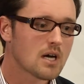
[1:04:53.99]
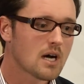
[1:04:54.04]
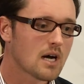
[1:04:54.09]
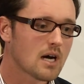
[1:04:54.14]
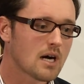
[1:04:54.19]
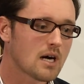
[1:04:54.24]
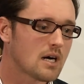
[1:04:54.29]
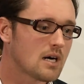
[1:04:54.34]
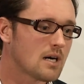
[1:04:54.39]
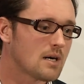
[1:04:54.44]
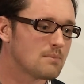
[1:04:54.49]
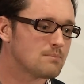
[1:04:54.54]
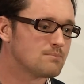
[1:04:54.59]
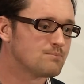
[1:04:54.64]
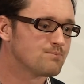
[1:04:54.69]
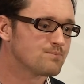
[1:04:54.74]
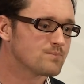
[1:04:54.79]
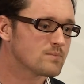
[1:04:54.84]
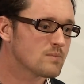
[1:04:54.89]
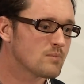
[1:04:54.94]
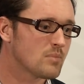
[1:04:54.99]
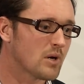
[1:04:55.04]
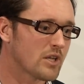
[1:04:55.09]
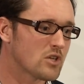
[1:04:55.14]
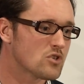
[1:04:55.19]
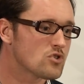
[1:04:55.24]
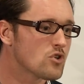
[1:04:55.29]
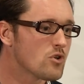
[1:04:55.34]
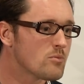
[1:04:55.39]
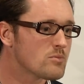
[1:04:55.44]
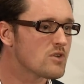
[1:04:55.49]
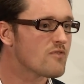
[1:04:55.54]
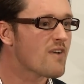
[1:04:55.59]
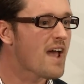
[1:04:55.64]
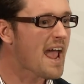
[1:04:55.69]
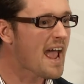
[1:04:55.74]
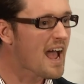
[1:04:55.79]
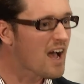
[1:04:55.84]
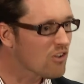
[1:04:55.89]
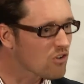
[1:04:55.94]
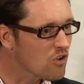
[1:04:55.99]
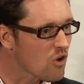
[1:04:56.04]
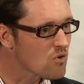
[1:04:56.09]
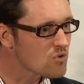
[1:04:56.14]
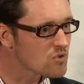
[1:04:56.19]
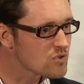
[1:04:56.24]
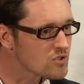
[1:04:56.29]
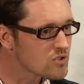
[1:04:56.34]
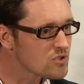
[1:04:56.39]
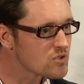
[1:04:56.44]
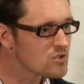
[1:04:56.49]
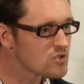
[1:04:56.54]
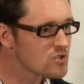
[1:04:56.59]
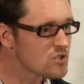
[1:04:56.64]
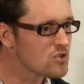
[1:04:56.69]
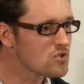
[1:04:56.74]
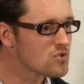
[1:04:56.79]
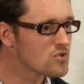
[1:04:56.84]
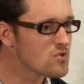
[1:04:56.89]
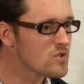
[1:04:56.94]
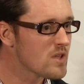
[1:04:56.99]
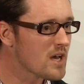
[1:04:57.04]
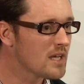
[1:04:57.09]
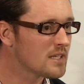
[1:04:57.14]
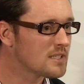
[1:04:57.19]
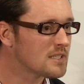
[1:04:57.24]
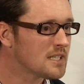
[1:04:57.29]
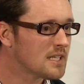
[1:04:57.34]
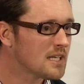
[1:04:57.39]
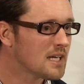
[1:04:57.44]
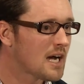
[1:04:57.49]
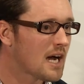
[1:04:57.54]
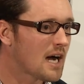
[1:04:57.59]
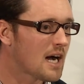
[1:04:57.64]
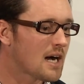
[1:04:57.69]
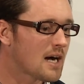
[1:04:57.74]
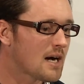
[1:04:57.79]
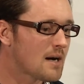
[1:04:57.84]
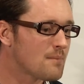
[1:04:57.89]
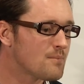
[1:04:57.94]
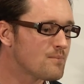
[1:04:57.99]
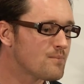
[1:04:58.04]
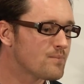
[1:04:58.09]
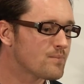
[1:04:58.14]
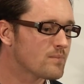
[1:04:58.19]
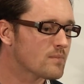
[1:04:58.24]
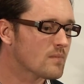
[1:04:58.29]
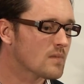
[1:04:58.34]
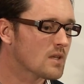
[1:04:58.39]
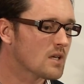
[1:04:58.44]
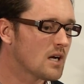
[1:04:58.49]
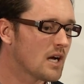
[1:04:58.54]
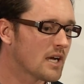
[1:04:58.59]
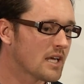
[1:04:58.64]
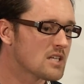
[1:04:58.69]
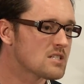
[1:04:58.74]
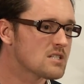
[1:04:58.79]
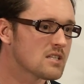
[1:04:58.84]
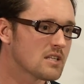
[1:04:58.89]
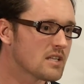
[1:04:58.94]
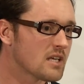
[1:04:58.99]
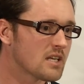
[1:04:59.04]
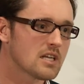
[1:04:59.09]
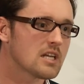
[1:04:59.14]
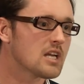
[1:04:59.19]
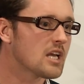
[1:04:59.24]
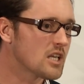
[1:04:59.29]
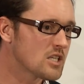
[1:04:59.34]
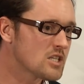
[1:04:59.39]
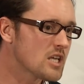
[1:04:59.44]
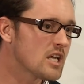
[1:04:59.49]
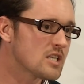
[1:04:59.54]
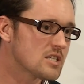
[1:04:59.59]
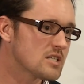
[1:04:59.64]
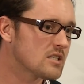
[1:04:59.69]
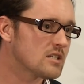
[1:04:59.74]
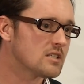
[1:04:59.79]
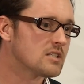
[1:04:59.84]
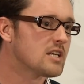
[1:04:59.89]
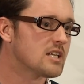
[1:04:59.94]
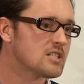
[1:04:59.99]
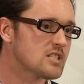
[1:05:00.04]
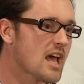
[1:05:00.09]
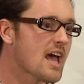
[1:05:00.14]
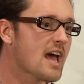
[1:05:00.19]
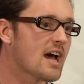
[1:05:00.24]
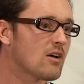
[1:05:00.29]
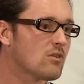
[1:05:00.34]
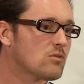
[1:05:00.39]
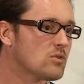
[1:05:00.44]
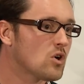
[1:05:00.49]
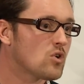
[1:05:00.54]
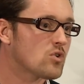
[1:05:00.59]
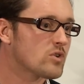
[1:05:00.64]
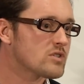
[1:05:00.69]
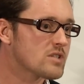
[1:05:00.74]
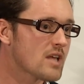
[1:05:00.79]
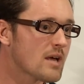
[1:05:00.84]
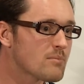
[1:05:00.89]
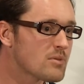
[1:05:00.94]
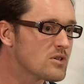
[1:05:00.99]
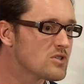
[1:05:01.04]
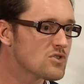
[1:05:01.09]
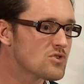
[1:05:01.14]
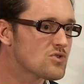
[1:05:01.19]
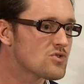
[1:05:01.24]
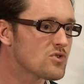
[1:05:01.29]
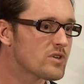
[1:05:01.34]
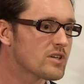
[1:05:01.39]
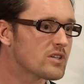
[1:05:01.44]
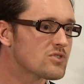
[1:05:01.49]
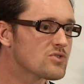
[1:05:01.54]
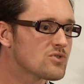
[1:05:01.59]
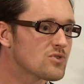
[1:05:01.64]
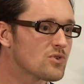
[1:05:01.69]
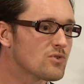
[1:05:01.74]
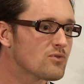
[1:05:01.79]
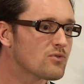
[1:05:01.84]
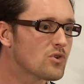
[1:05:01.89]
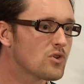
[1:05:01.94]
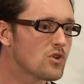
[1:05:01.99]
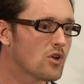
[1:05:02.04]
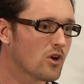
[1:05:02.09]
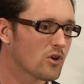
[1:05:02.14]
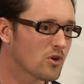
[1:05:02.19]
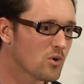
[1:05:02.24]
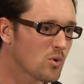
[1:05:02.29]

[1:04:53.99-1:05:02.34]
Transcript: Um, but in terms of how long do, do you do that, um, I guess that, that it, it's, a, it's a how long is that piece of string sort of you know,